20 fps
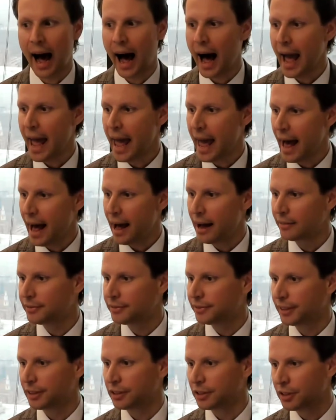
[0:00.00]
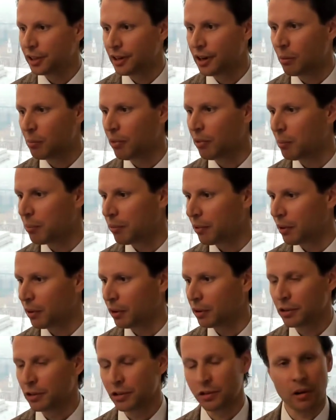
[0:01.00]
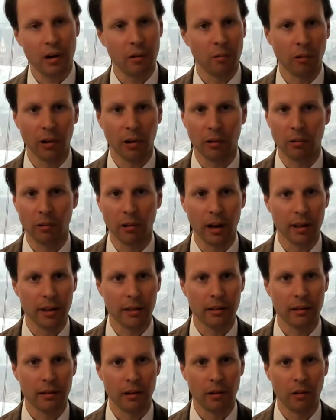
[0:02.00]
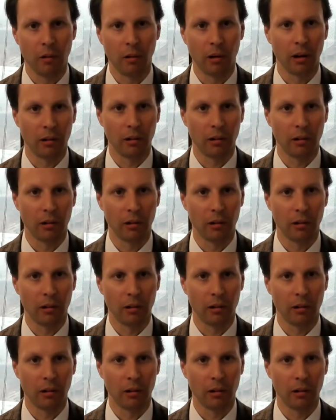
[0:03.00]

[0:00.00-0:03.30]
I have, there's a number of brokers that I work with for